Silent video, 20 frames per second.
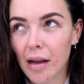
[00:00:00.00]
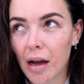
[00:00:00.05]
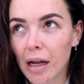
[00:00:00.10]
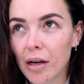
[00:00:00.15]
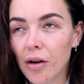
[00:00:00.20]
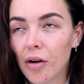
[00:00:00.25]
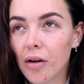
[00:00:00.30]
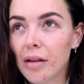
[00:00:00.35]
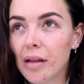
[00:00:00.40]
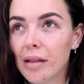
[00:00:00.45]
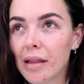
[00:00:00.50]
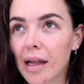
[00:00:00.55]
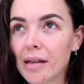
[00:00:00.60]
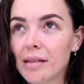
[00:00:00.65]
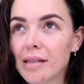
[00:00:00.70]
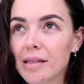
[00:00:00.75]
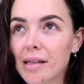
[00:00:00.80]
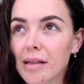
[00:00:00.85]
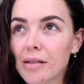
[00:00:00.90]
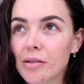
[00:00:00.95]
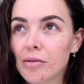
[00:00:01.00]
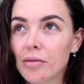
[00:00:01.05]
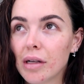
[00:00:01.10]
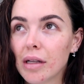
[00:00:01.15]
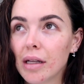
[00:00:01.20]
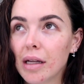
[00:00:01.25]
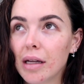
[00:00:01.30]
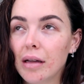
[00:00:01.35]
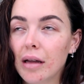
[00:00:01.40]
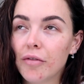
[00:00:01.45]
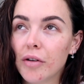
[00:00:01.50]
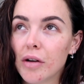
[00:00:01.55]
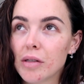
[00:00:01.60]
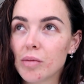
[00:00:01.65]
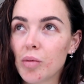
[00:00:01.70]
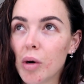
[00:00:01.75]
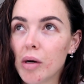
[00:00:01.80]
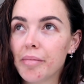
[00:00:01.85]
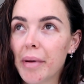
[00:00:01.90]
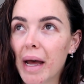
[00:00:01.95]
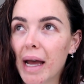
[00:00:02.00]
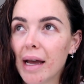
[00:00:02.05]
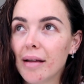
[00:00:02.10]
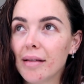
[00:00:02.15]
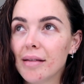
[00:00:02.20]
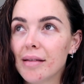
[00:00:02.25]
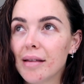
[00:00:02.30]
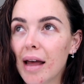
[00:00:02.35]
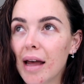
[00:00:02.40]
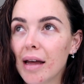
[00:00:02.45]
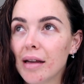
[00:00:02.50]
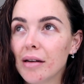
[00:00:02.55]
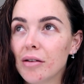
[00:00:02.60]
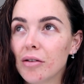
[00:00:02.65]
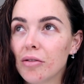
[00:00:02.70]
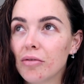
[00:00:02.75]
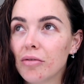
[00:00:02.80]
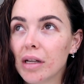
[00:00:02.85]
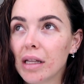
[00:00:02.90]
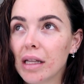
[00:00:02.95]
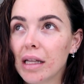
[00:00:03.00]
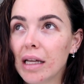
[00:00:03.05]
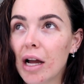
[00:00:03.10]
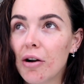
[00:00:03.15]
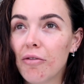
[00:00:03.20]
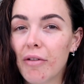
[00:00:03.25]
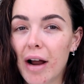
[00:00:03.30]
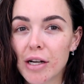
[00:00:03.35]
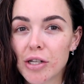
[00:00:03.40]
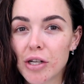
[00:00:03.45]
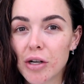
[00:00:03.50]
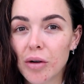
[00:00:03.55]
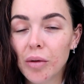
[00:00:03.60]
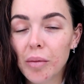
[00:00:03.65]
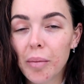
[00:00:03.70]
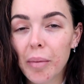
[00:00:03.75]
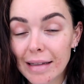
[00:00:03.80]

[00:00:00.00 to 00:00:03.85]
I know that that sounds really first world pains and really irrational.